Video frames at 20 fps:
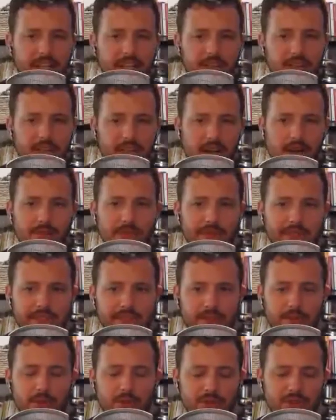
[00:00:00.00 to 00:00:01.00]
Lama is
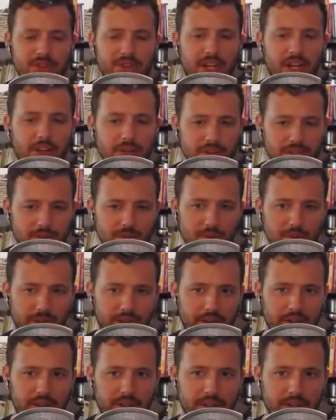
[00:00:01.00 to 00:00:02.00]
the most intelligent
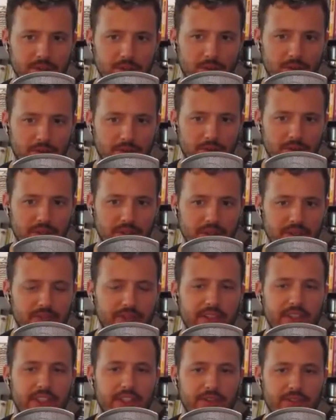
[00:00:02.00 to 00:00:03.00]
player he's worked with is
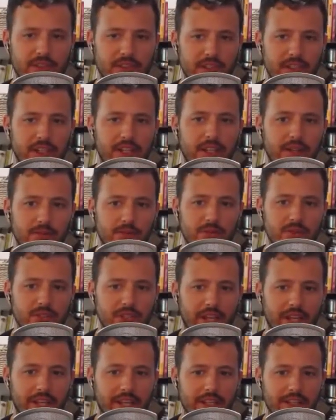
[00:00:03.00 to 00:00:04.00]
very different than him
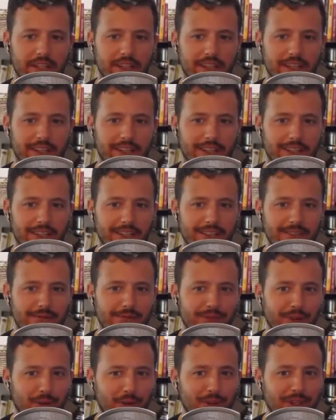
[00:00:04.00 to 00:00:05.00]
saying
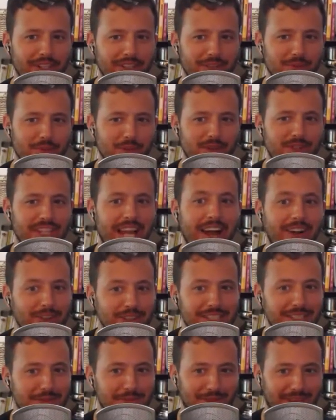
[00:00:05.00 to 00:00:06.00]
Foden is the most
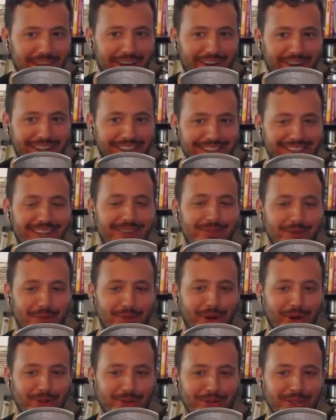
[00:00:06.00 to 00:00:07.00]
talented player he's ever
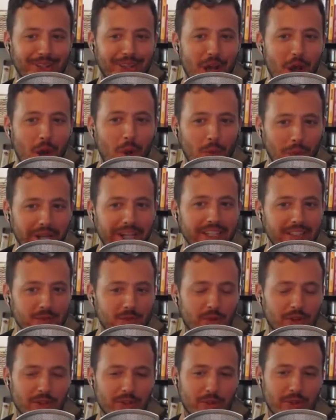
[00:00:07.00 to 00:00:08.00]
worked with when he's
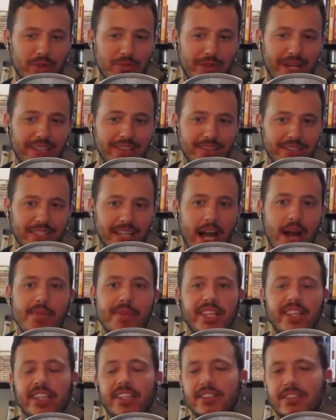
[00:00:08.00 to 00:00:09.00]
worked with Messi. I
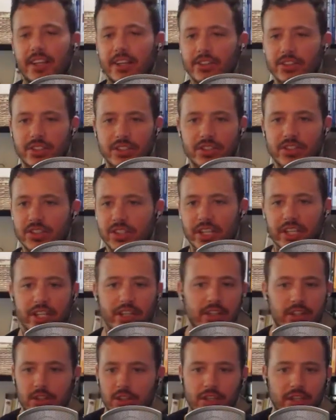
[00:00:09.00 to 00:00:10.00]
mean, the intelligence
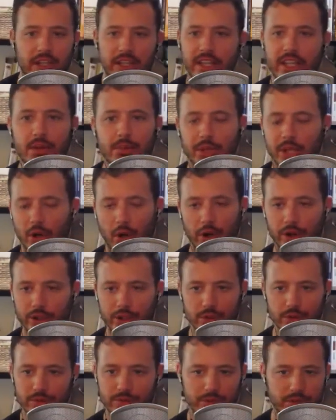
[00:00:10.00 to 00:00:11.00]
thing, it can be
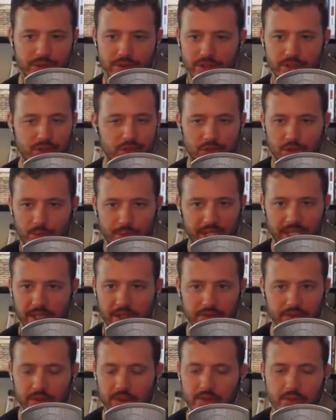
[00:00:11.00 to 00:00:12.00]
argued because there's so many
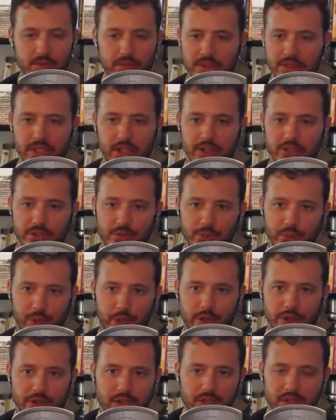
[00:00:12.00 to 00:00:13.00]
different intelligent
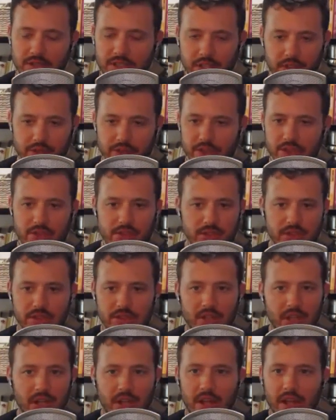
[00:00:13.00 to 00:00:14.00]
players, and intelligence is
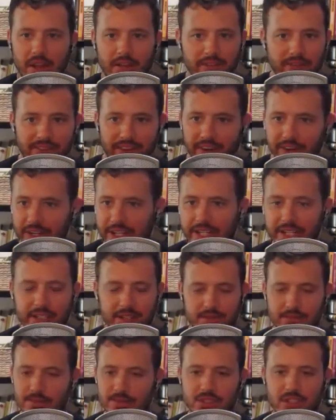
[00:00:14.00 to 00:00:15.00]
very
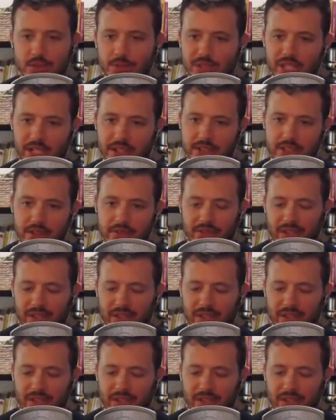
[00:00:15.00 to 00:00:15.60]
subjective.